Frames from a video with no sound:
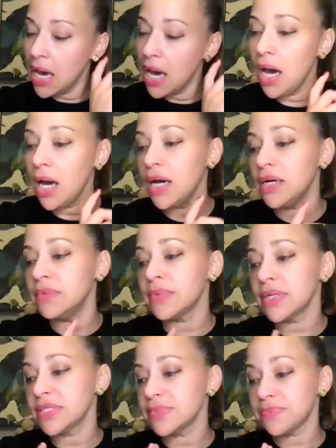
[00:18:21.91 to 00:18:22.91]

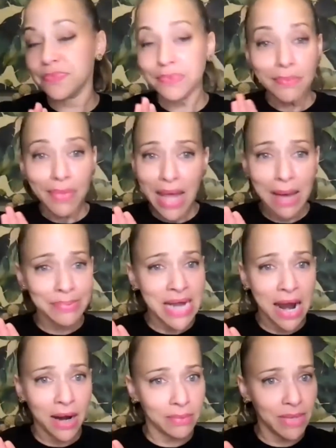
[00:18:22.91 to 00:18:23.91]
Because I'm
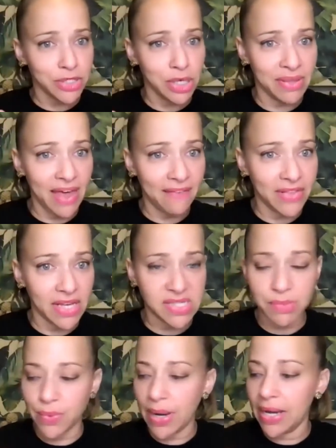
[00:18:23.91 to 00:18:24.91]
tired. I'm not trying to be that
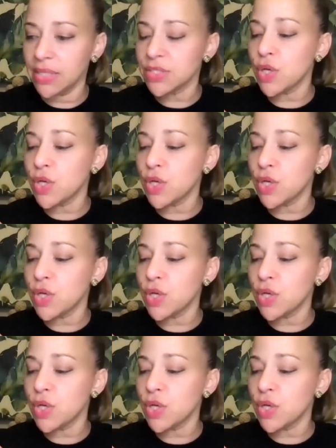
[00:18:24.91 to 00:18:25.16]
flexible. Right.